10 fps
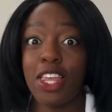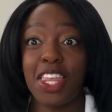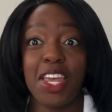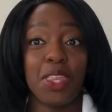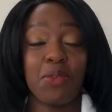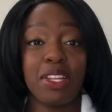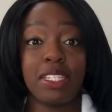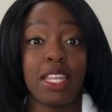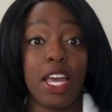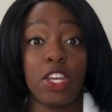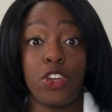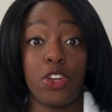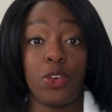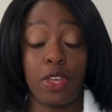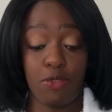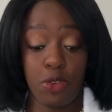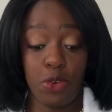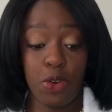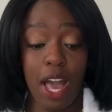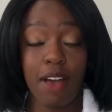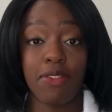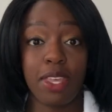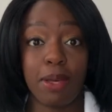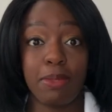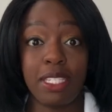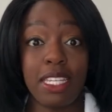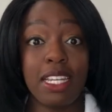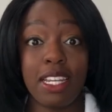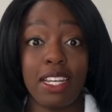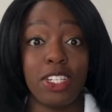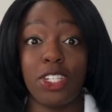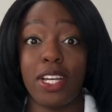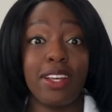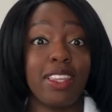They are the ones that, you know, if you have them seated in a chair,